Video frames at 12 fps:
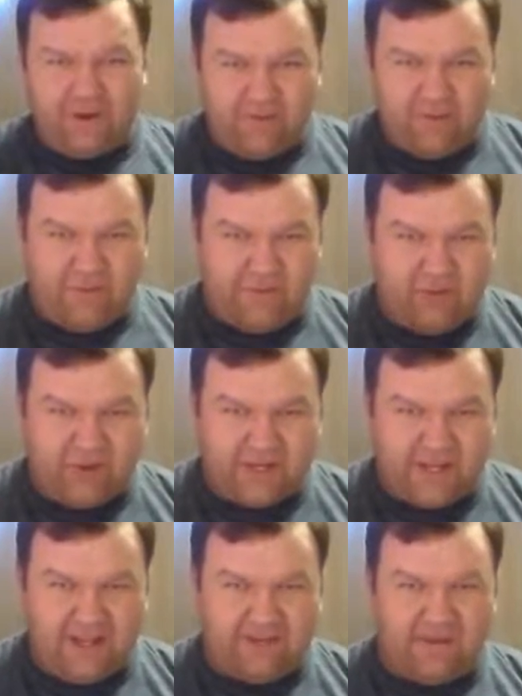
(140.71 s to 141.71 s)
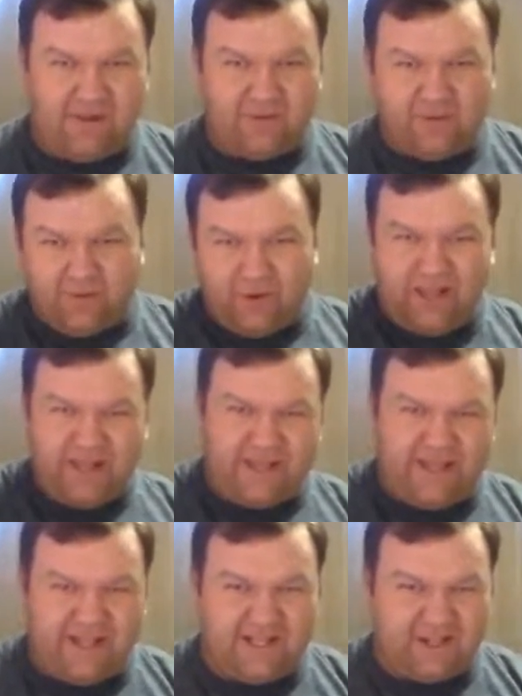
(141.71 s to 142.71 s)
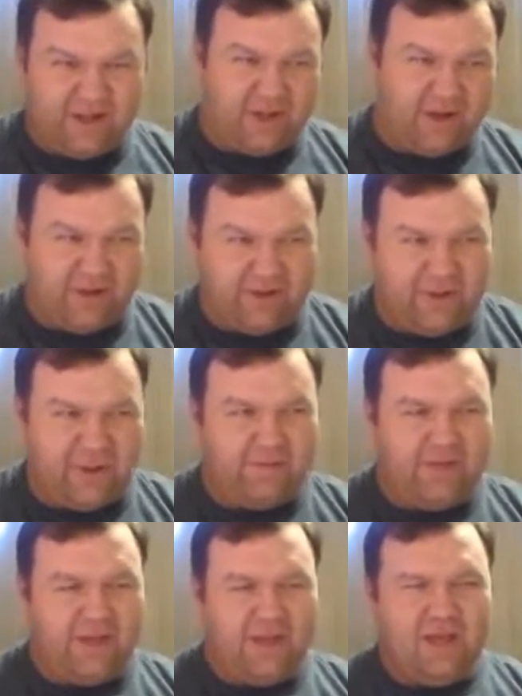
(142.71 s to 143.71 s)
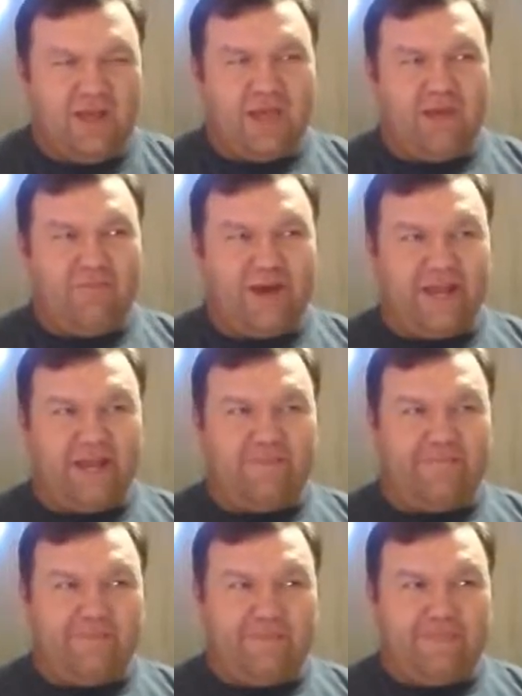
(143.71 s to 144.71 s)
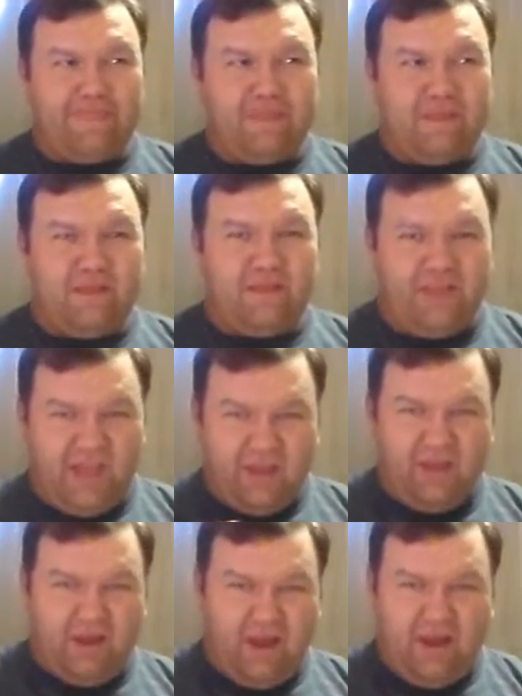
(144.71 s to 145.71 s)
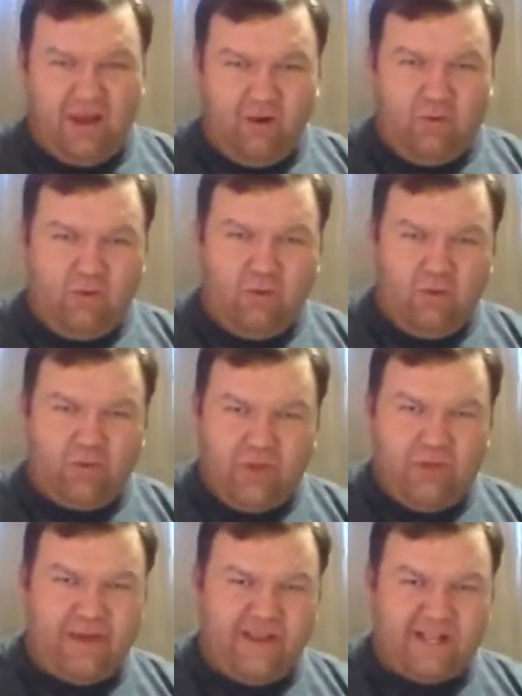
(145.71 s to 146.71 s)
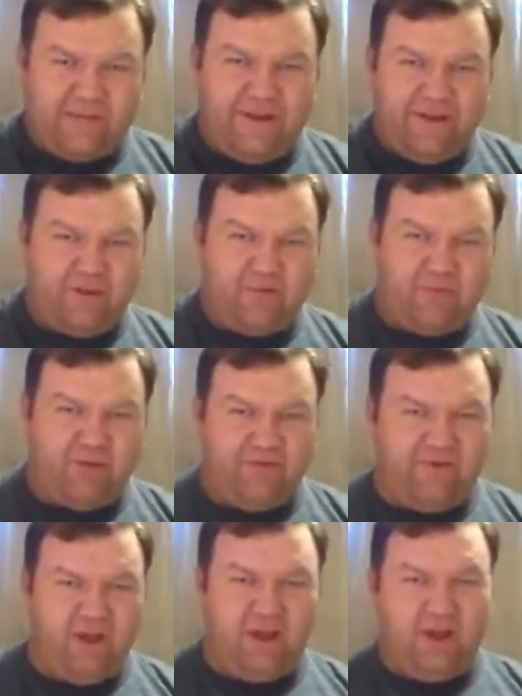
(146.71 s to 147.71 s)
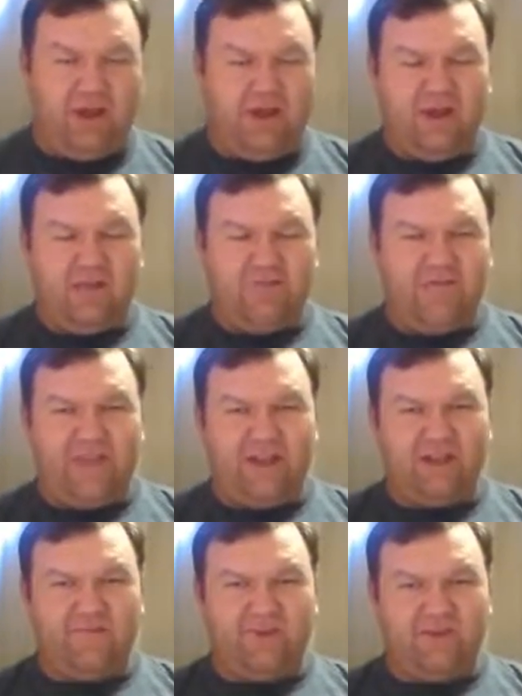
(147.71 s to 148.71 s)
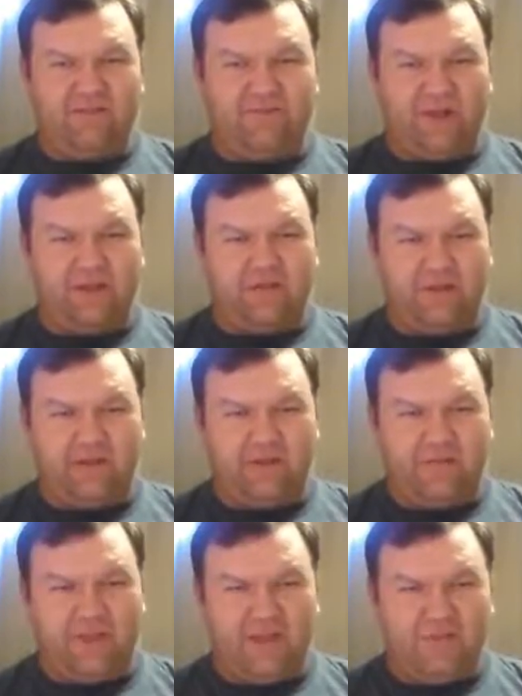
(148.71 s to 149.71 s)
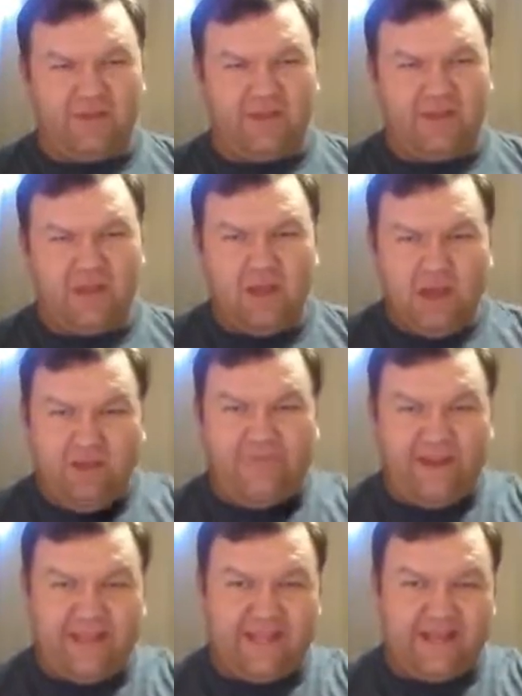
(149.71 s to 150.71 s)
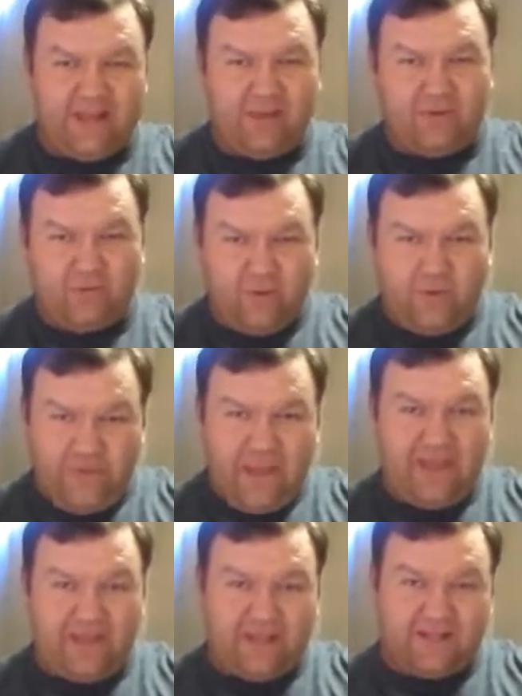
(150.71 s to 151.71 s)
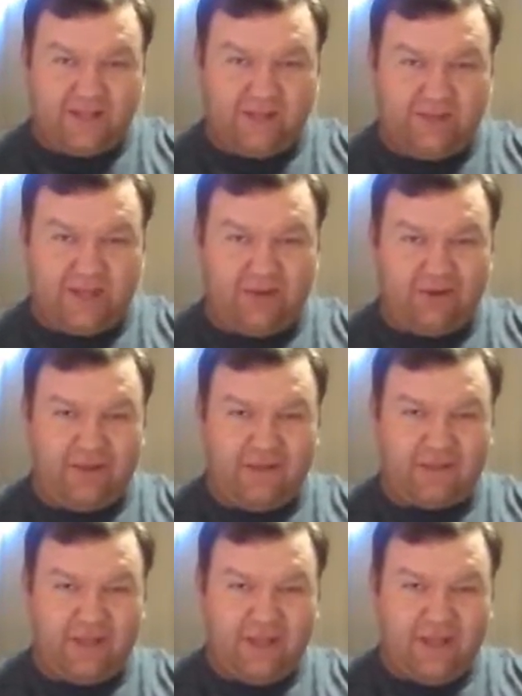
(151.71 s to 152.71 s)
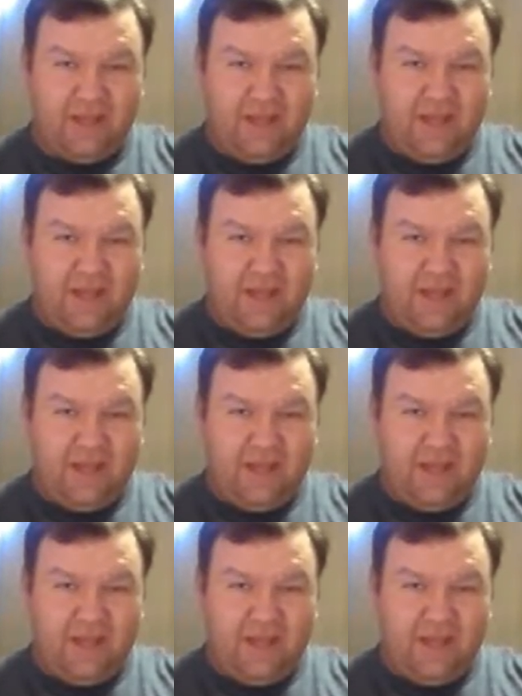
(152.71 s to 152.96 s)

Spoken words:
can't really remember his name. That was one of the things I should have looked up. But the one that's been providing the voice of Donald Duck to begin with, hopefully that Donald will be in this new series